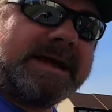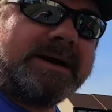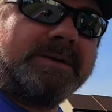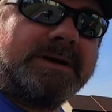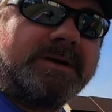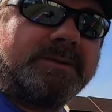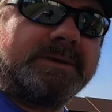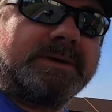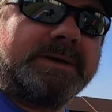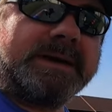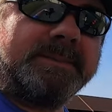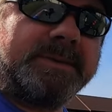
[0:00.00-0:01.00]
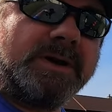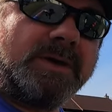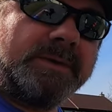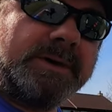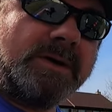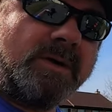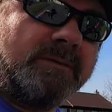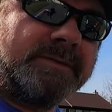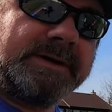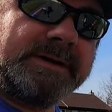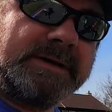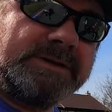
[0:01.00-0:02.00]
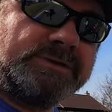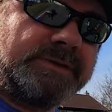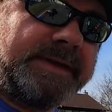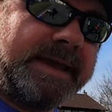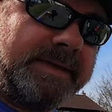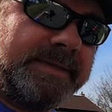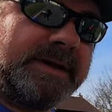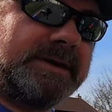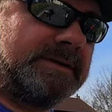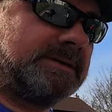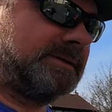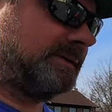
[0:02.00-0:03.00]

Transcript: now we're gonna be going over it together